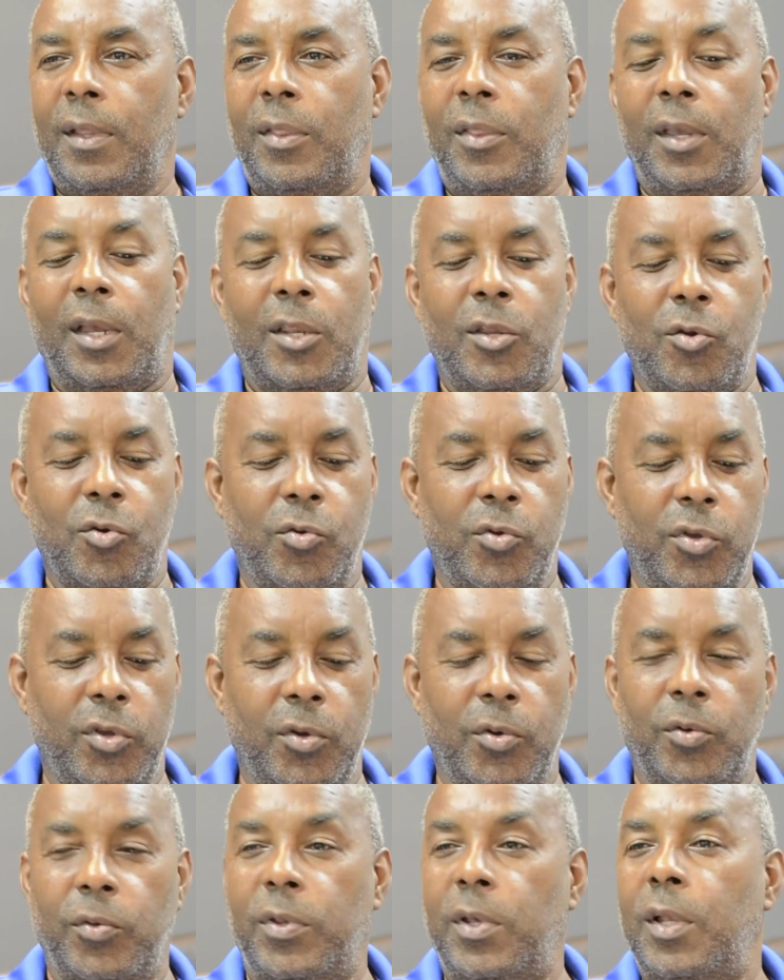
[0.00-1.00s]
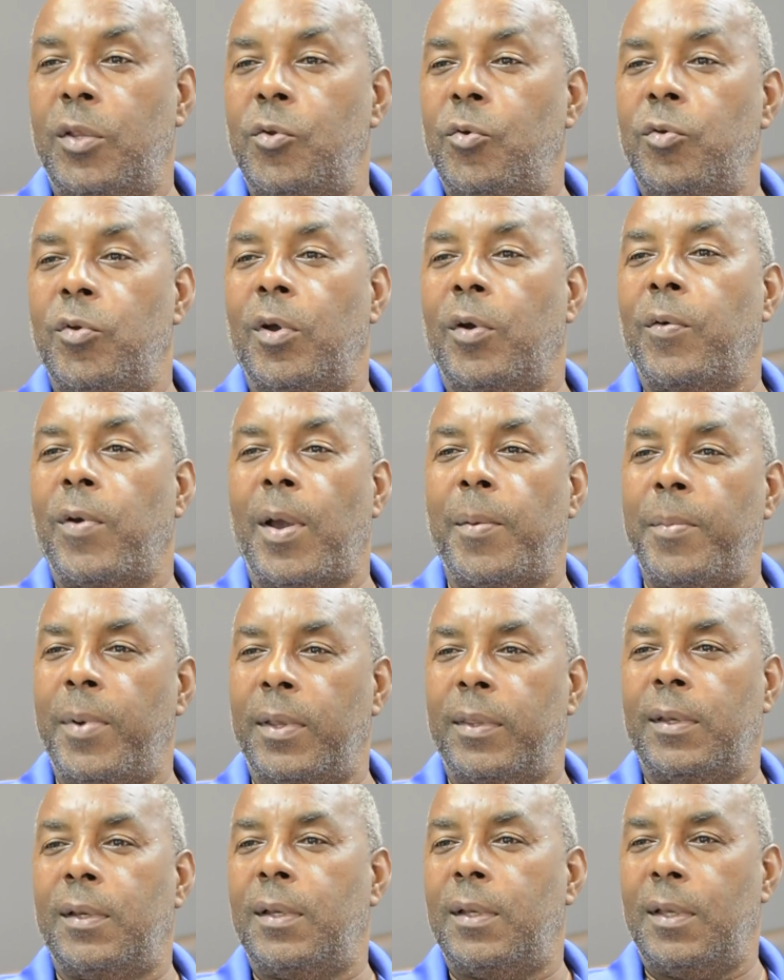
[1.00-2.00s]
They knew you. They knew your
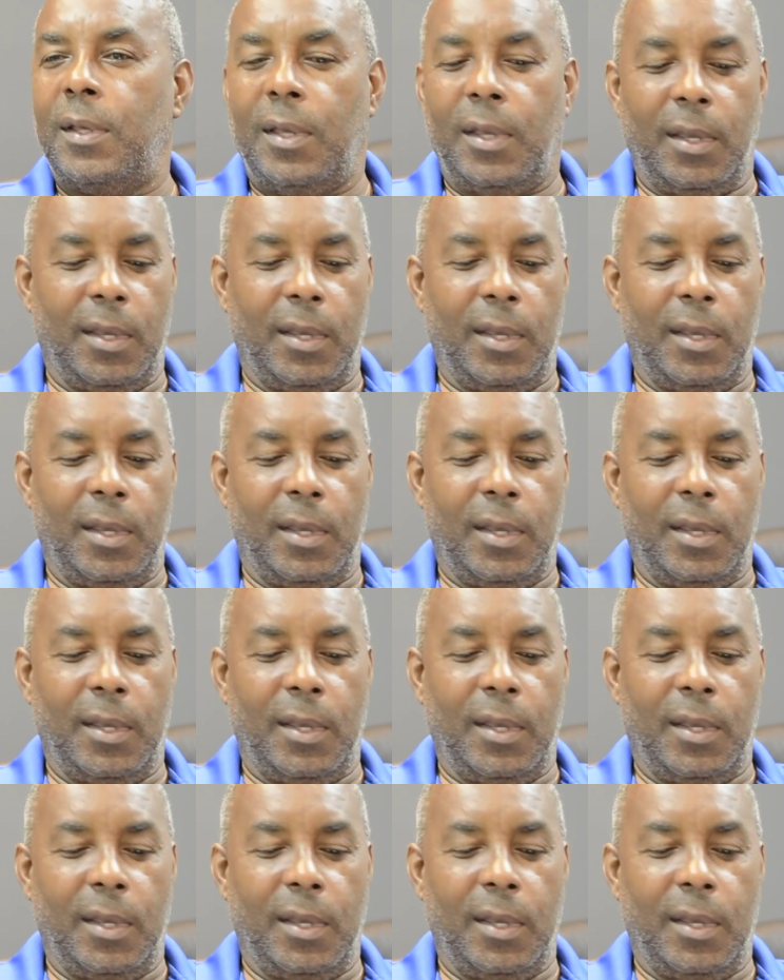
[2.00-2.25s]
grandmother.